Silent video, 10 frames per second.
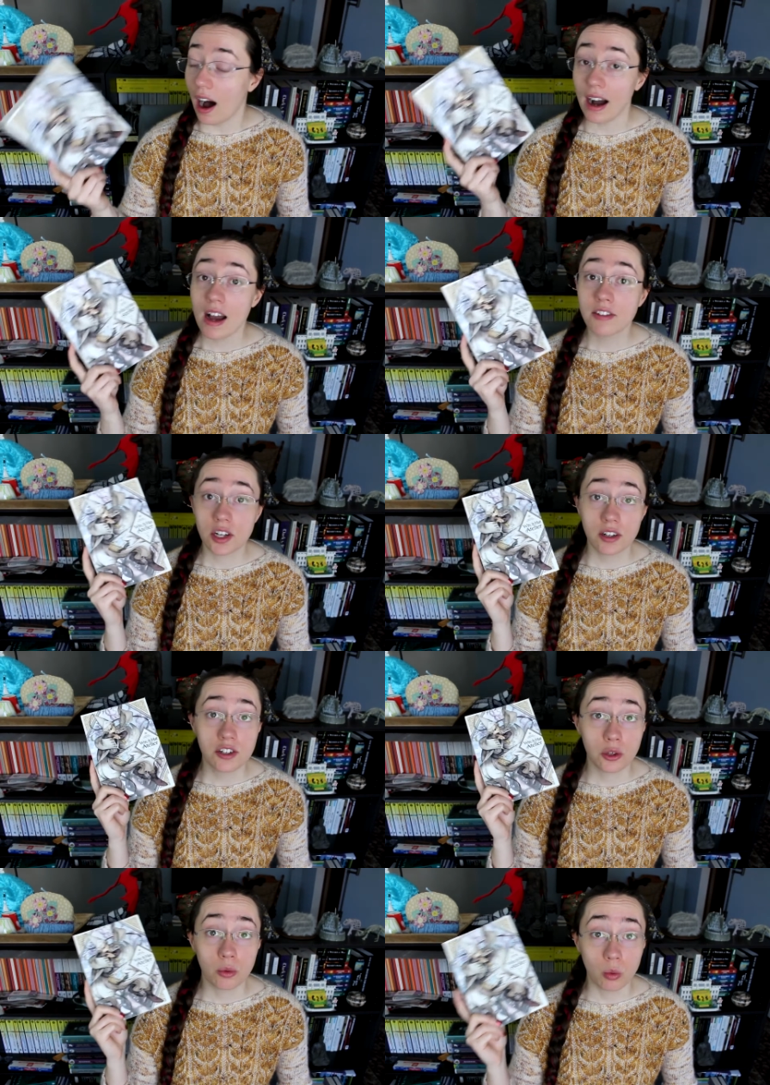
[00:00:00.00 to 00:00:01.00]
I have started
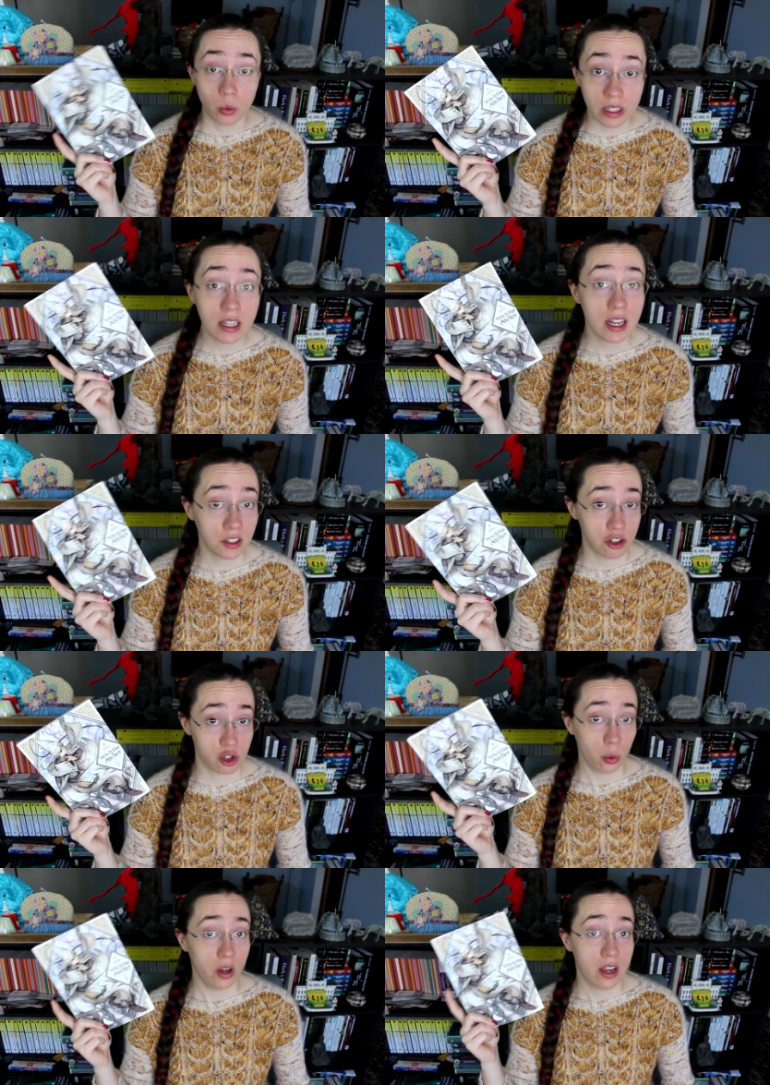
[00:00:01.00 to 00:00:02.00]
to really
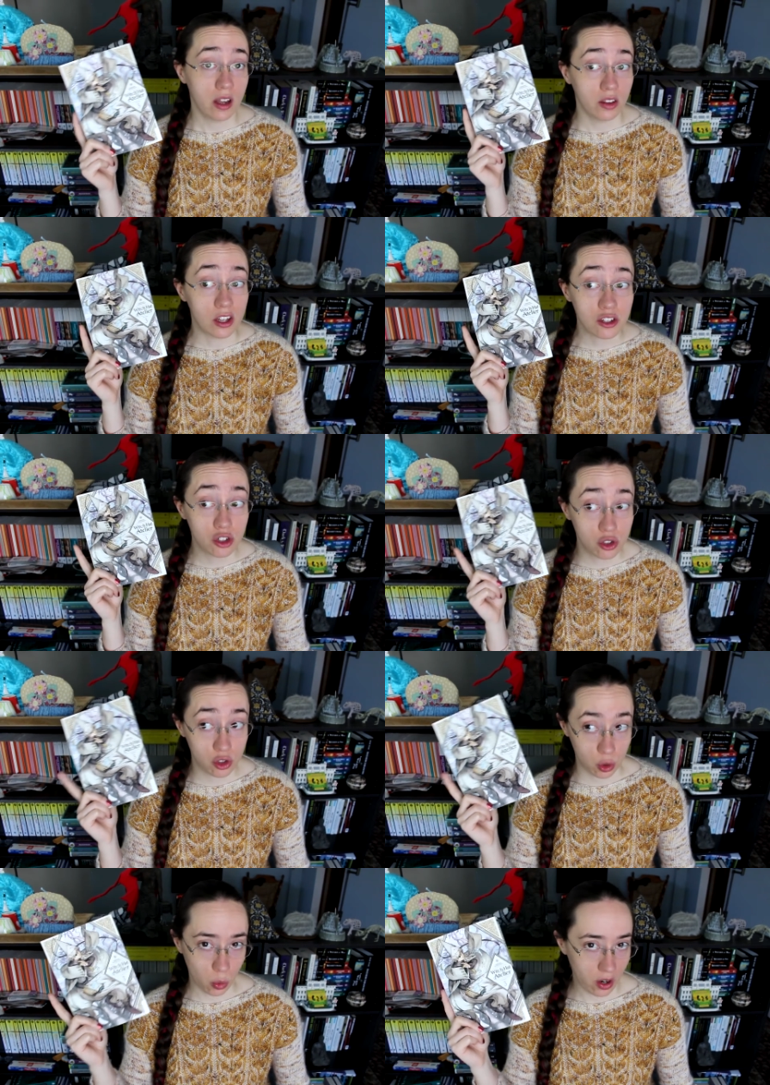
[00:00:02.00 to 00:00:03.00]
enjoy the
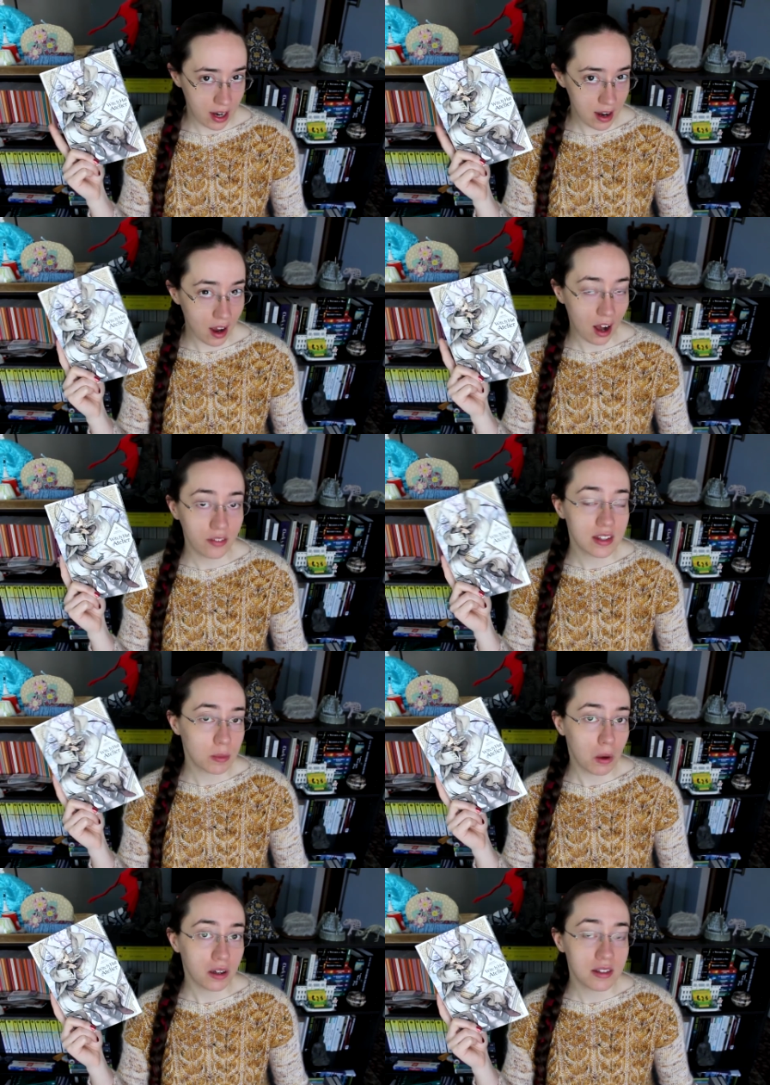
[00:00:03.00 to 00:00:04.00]
story of
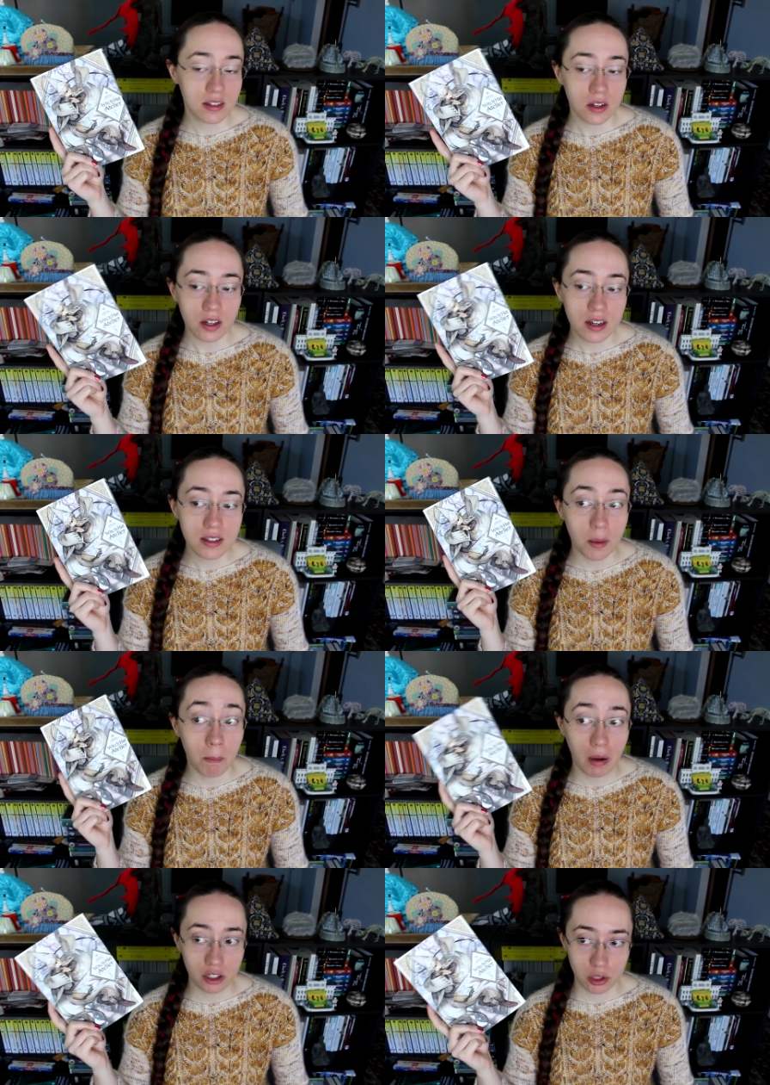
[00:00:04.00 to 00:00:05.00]
this manga series
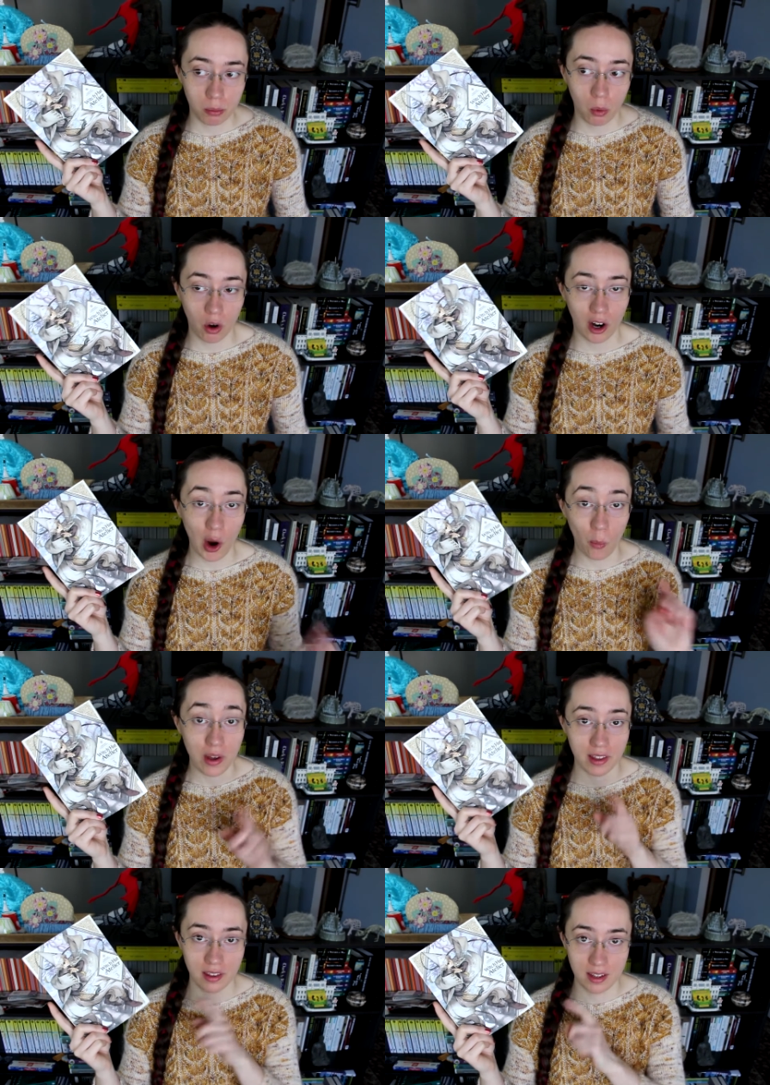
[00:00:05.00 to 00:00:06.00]
much more
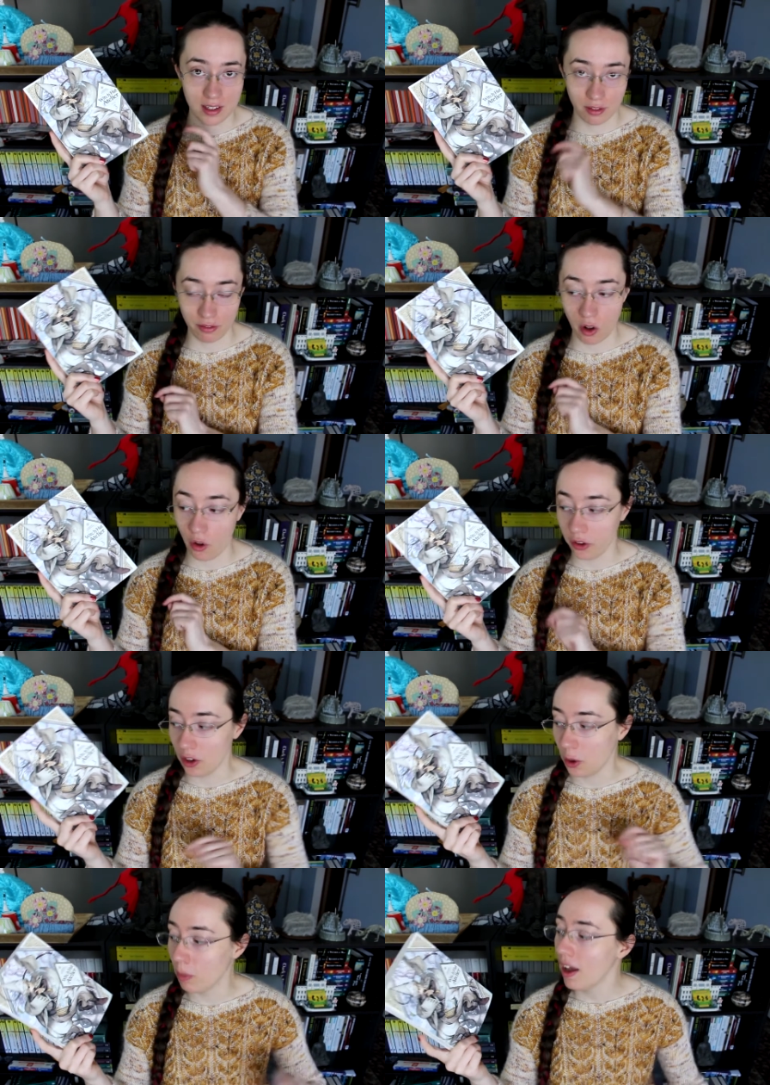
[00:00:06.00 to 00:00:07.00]
with this
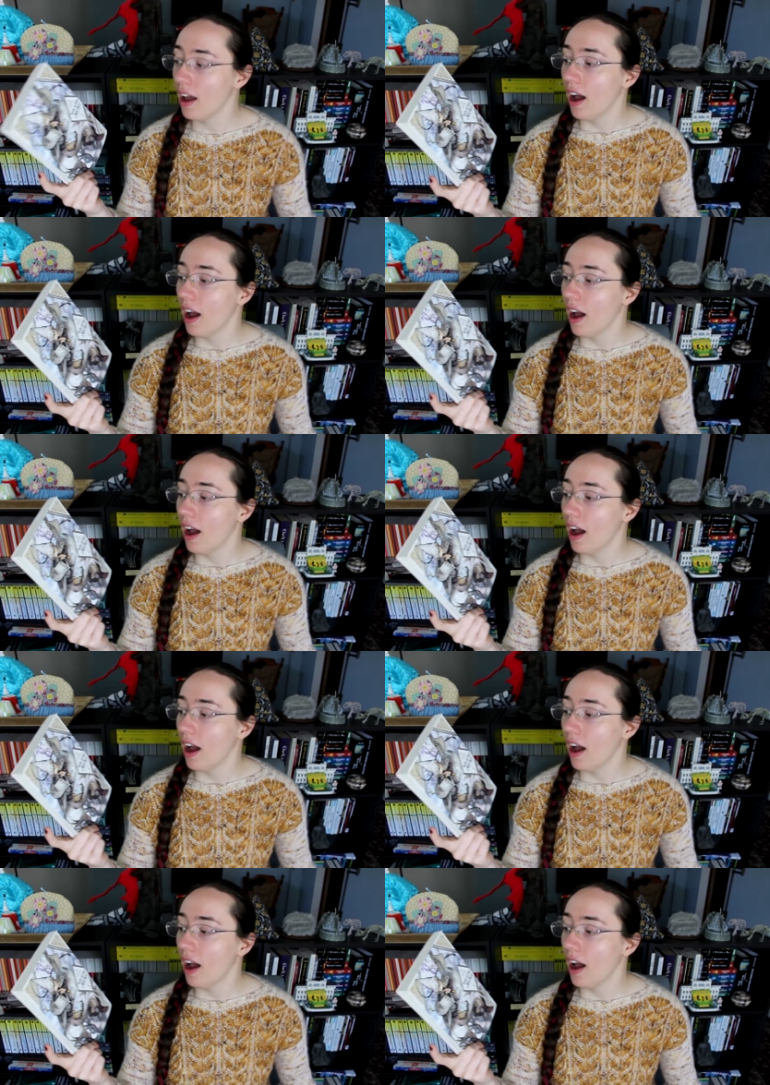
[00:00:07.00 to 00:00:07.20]
volume.